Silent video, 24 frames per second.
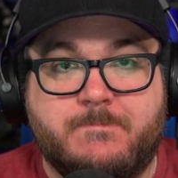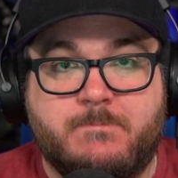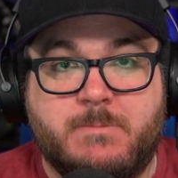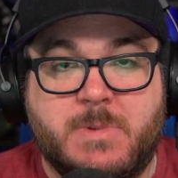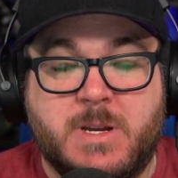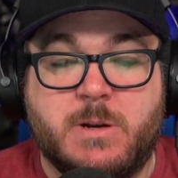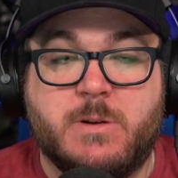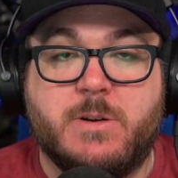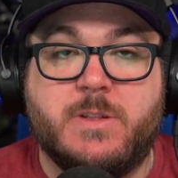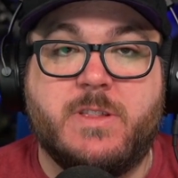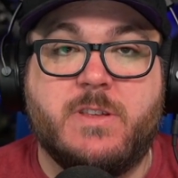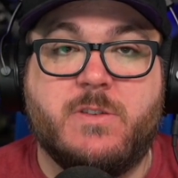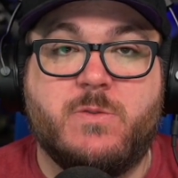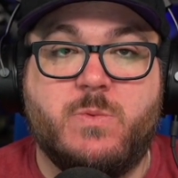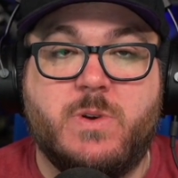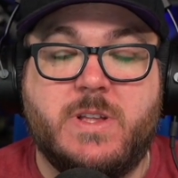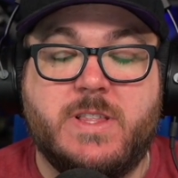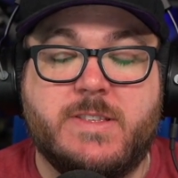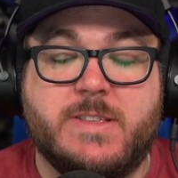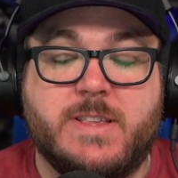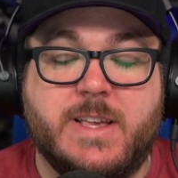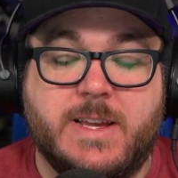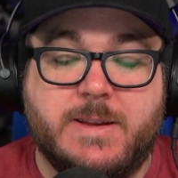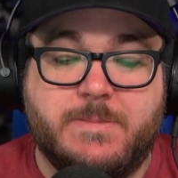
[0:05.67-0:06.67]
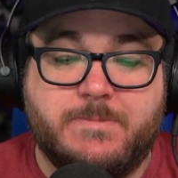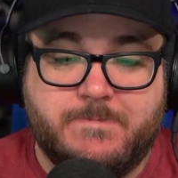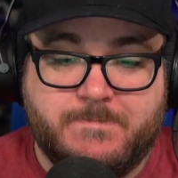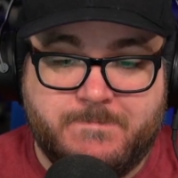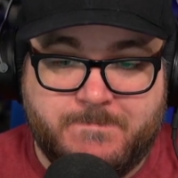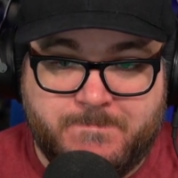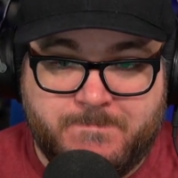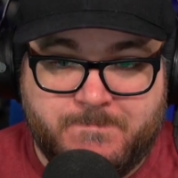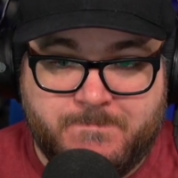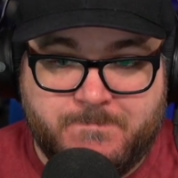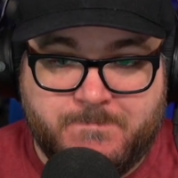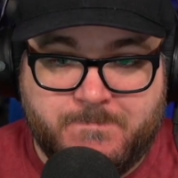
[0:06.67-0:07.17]
here on this Wednesday,
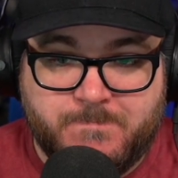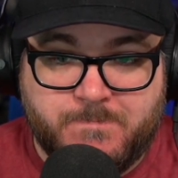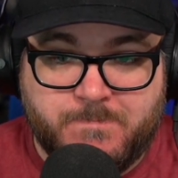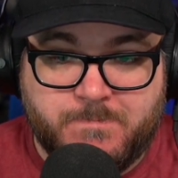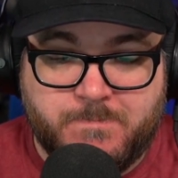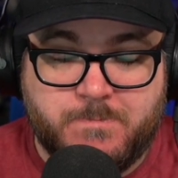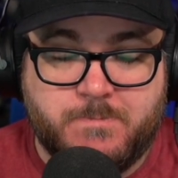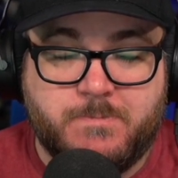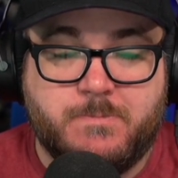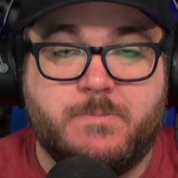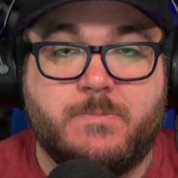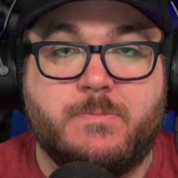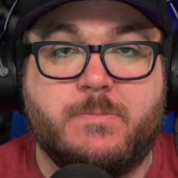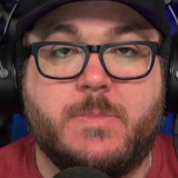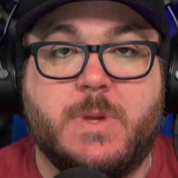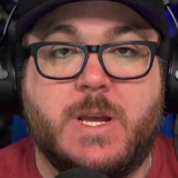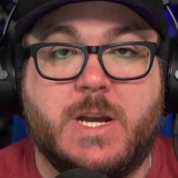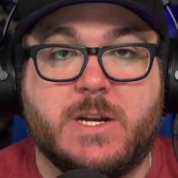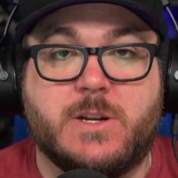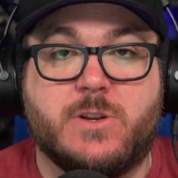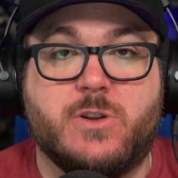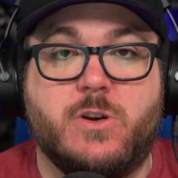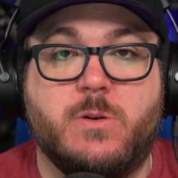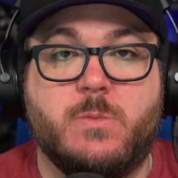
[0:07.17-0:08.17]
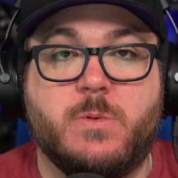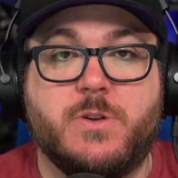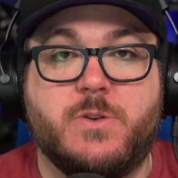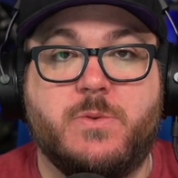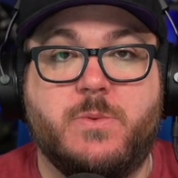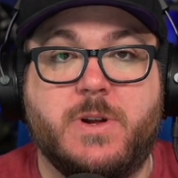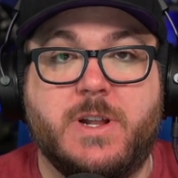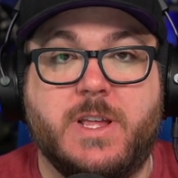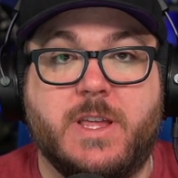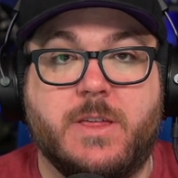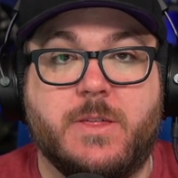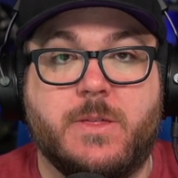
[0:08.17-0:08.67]
October
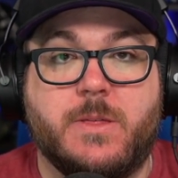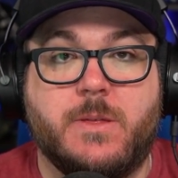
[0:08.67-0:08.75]
20th.